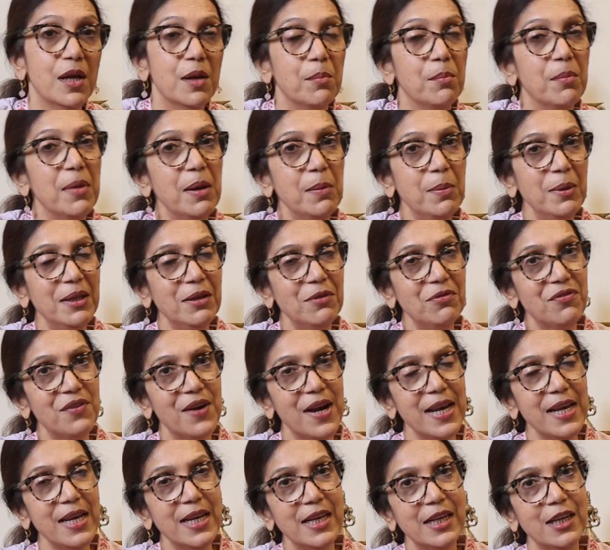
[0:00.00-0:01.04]
Maybe the
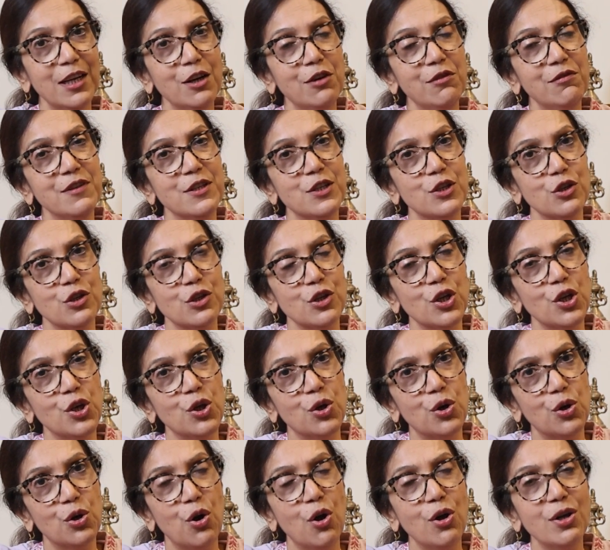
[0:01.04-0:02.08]
phrenic nerve, which is
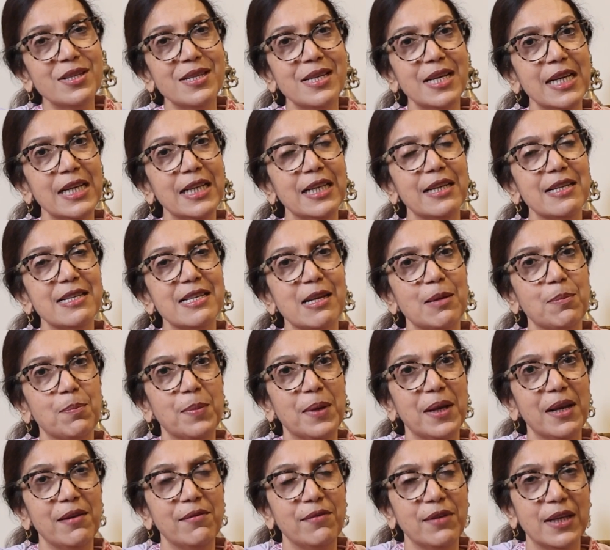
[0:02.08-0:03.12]
crossing the
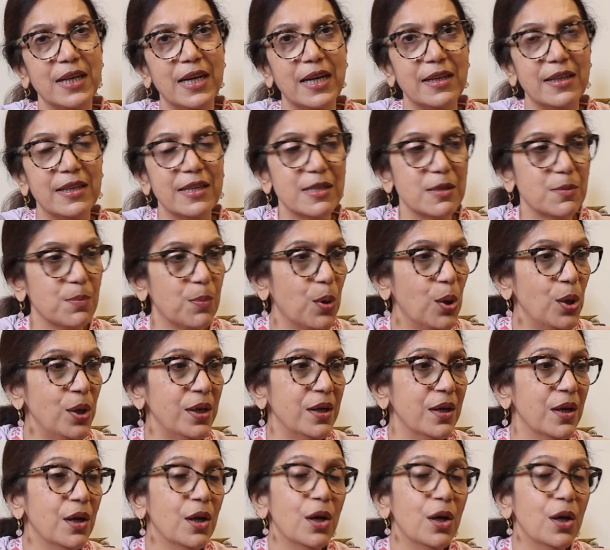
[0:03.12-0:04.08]
subclavian at this point,